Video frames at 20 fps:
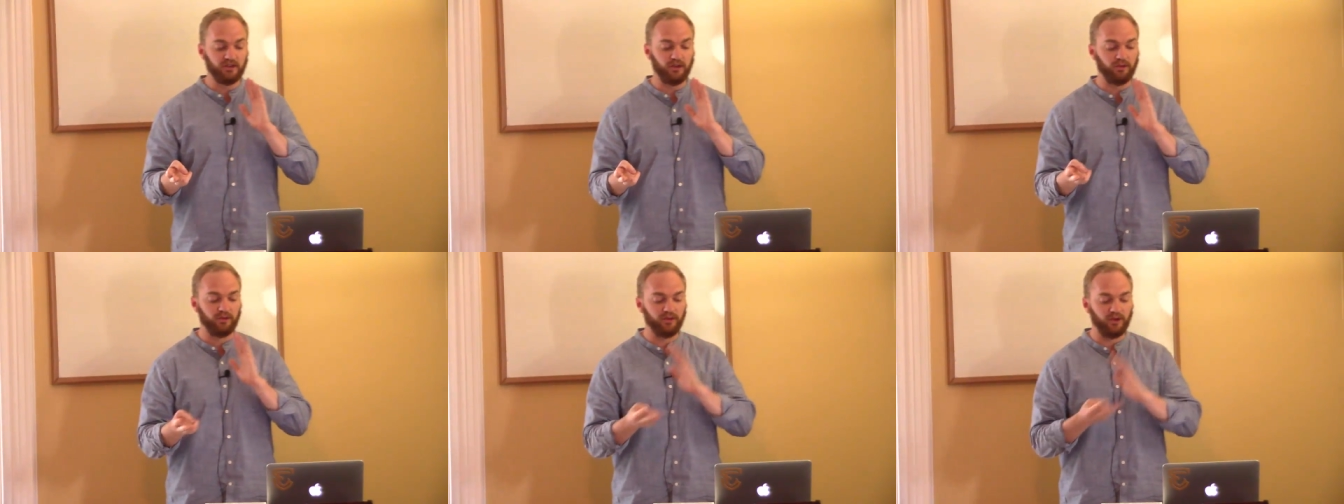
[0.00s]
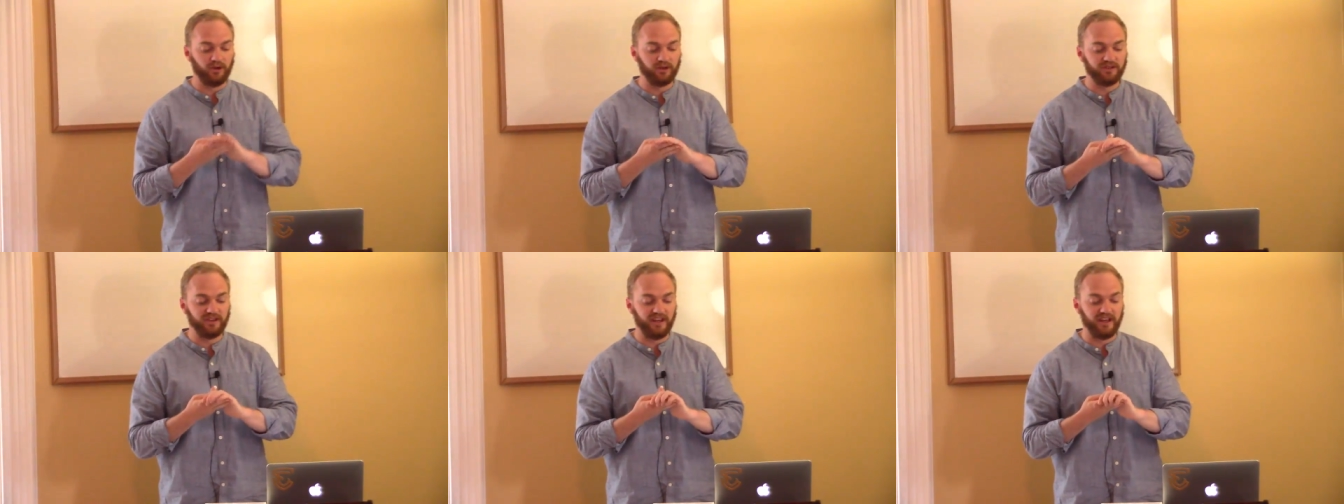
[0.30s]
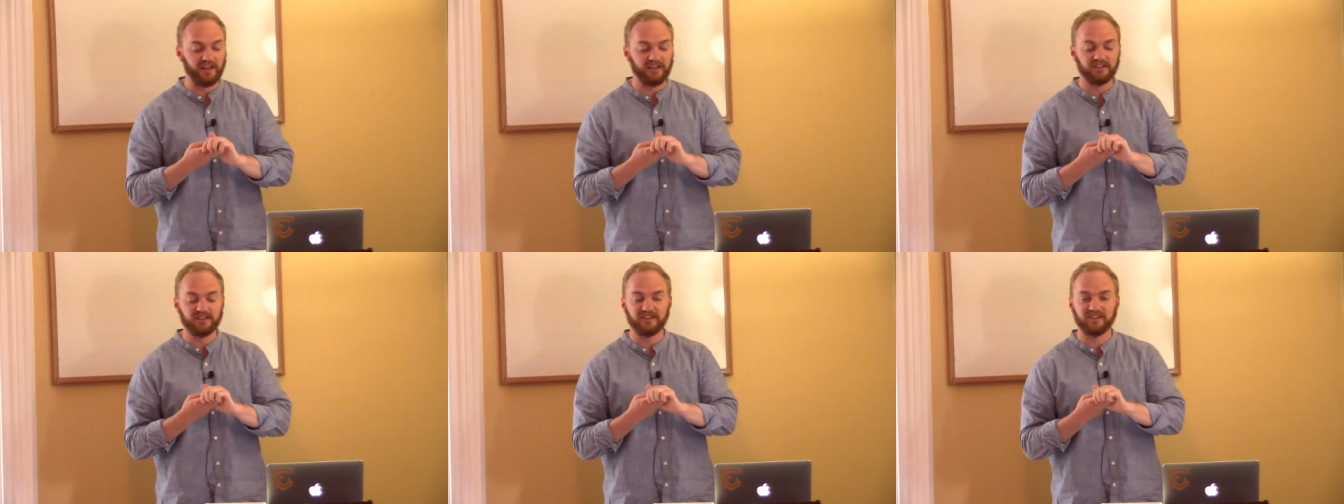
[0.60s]
The third
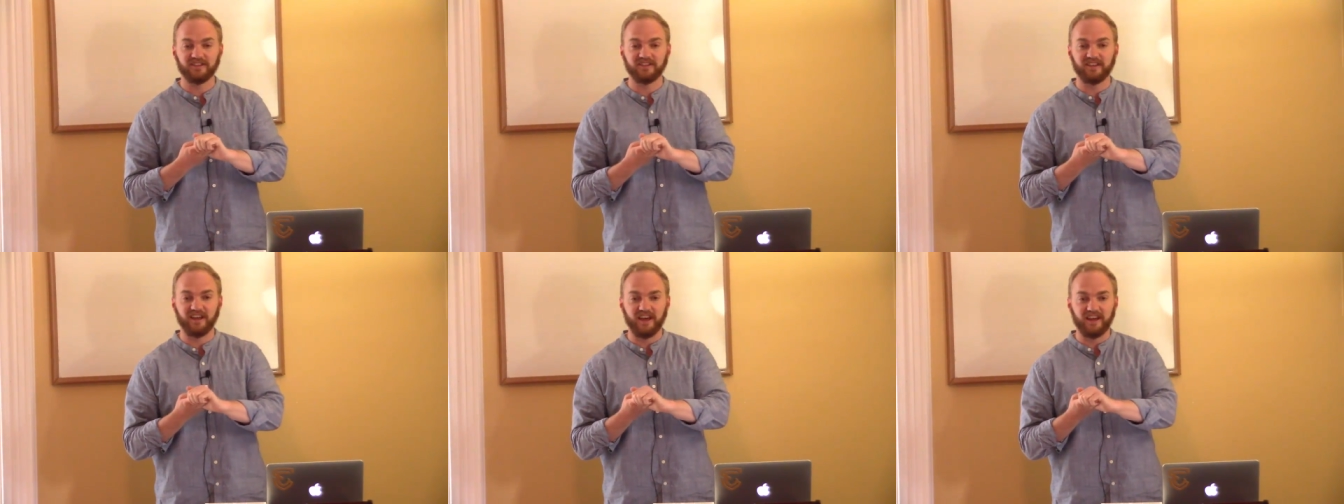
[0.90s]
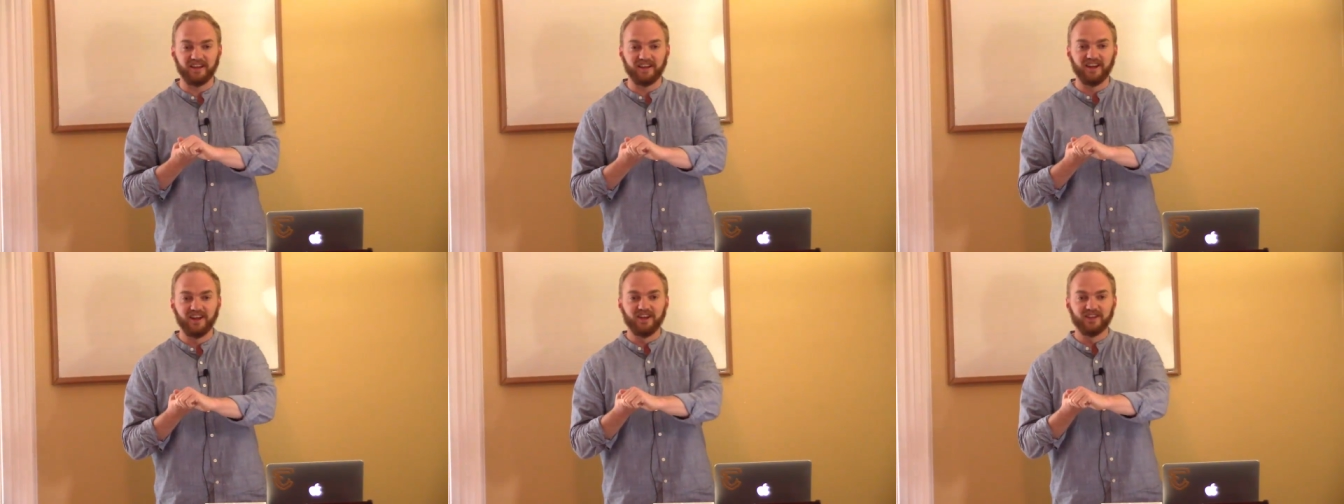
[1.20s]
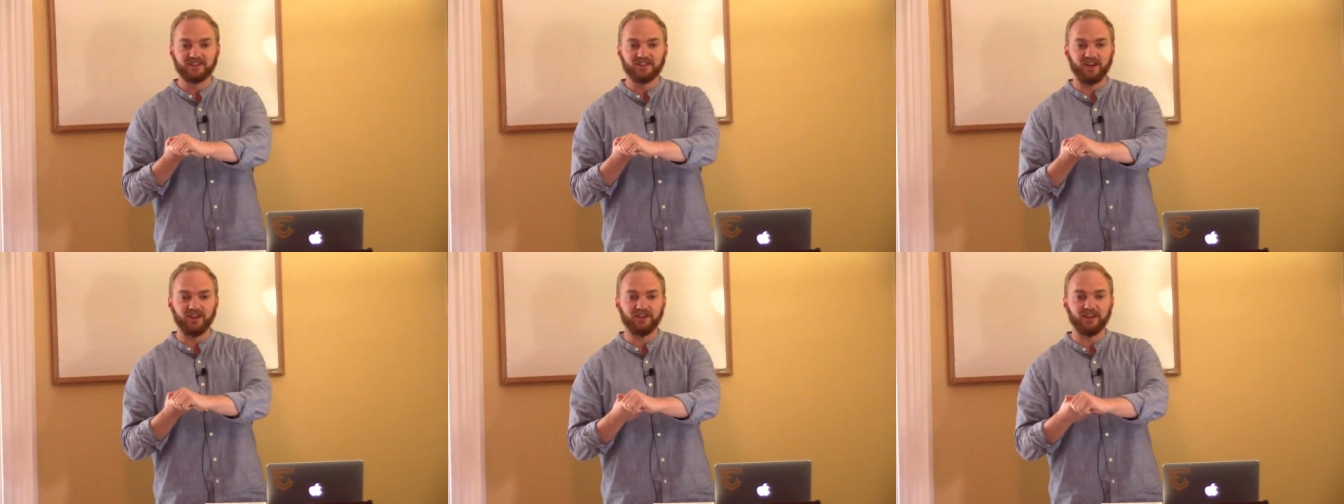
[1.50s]
thing that
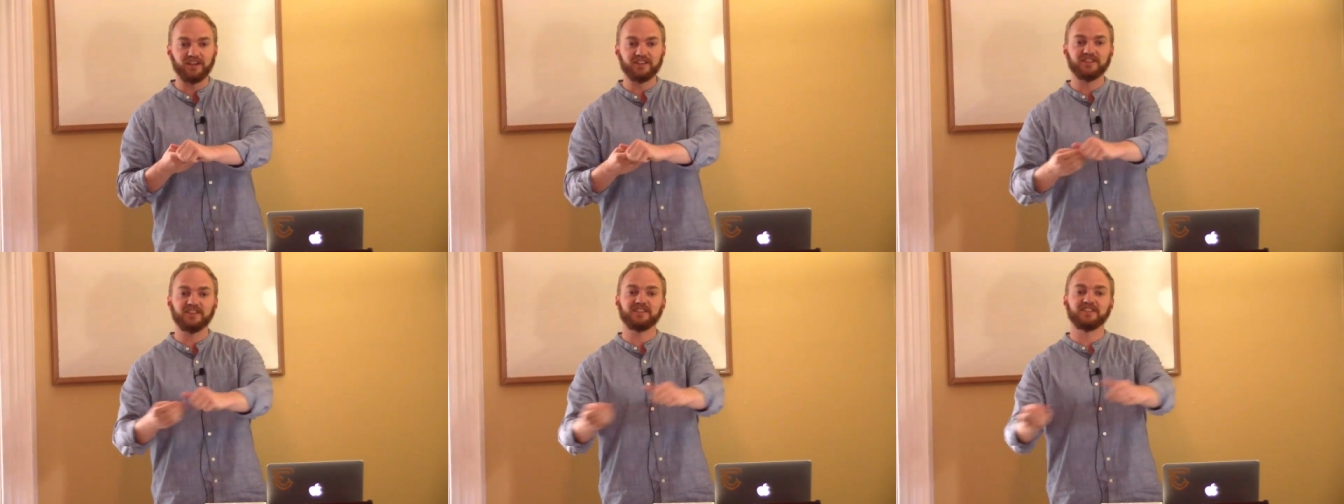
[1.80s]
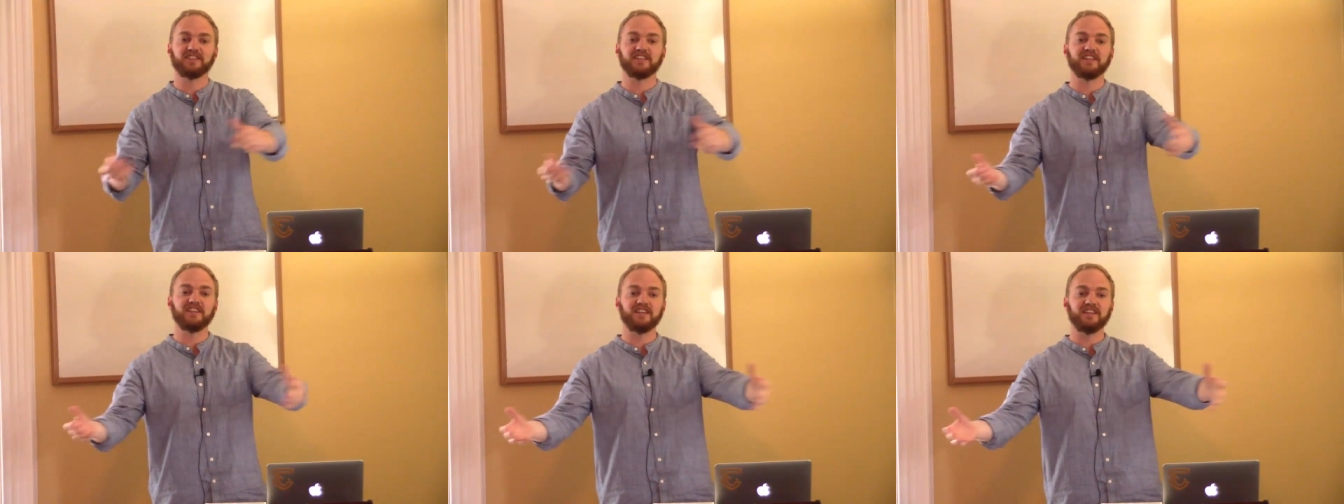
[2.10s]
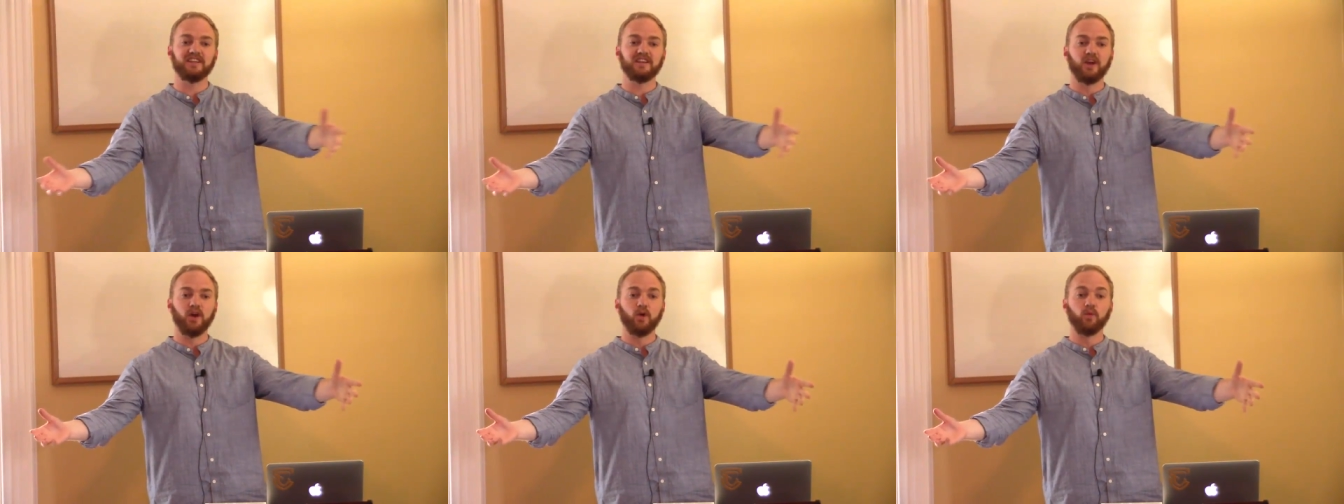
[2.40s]
Saul does is
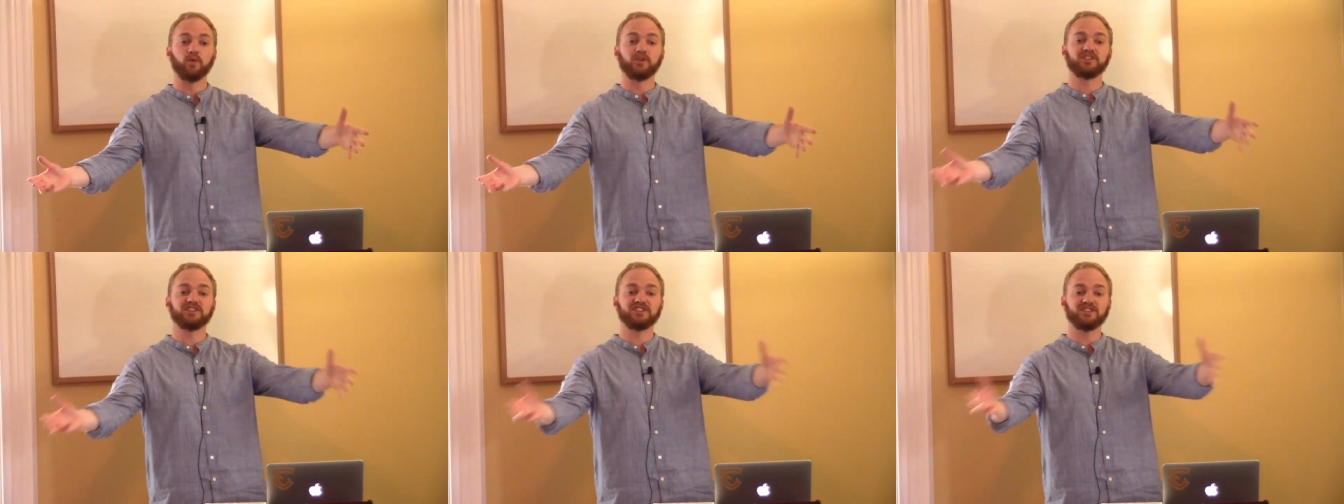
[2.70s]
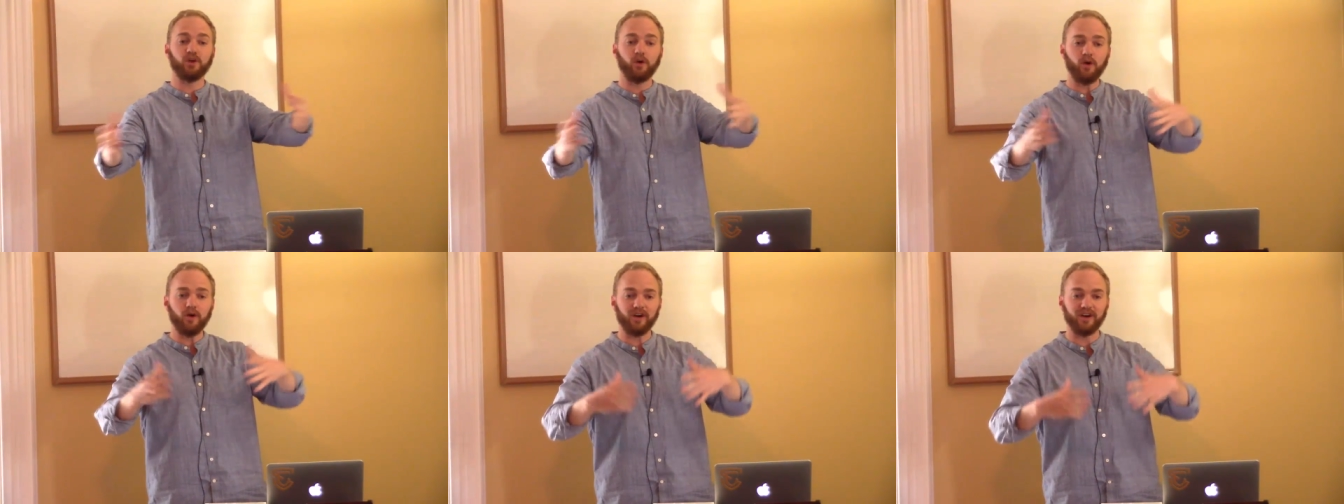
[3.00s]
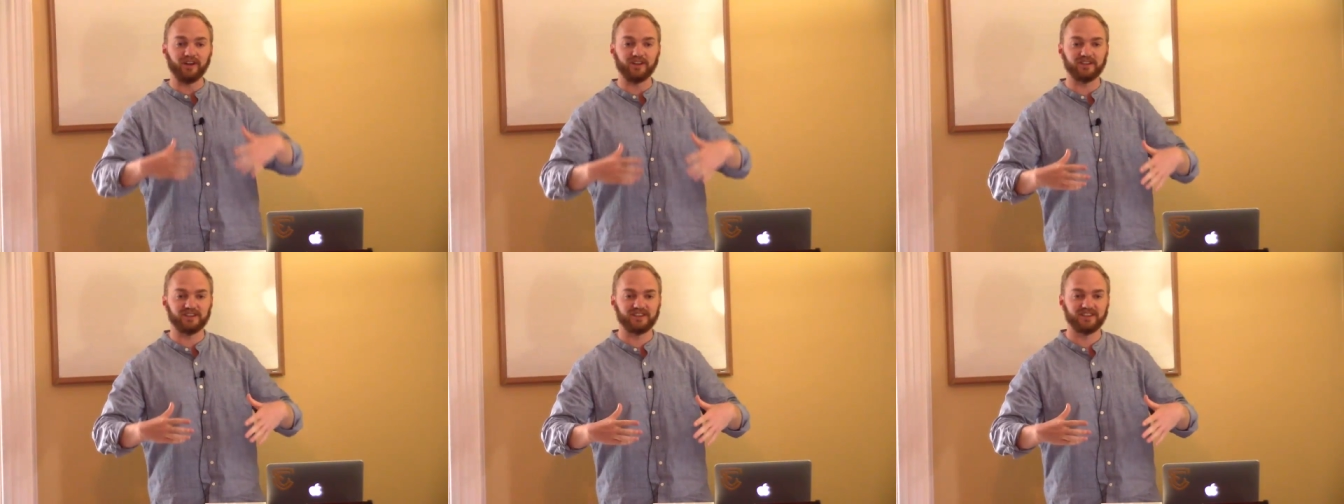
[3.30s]
he
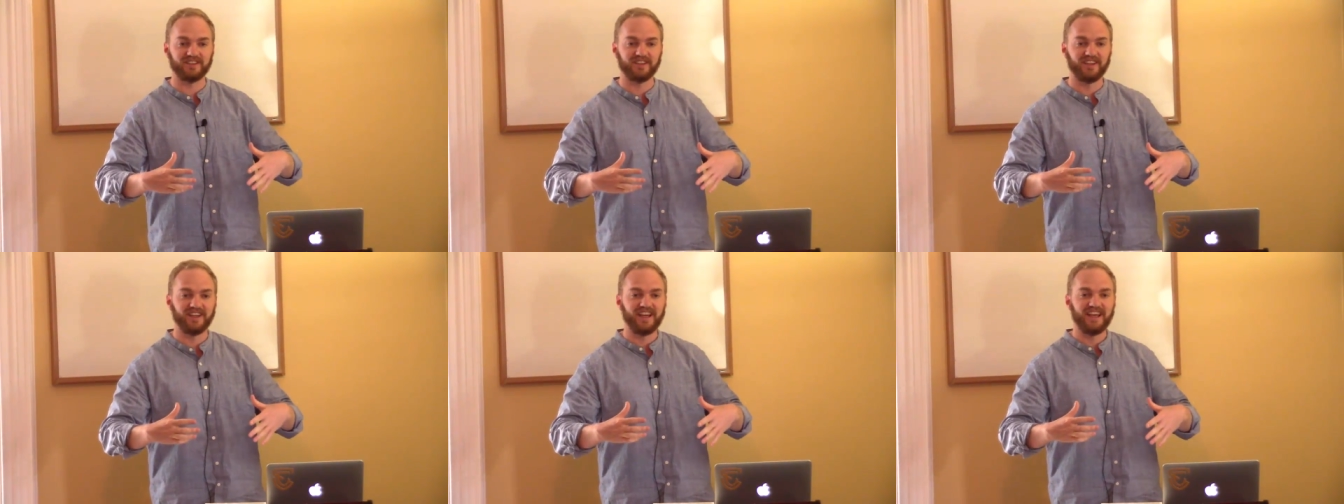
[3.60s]
restores.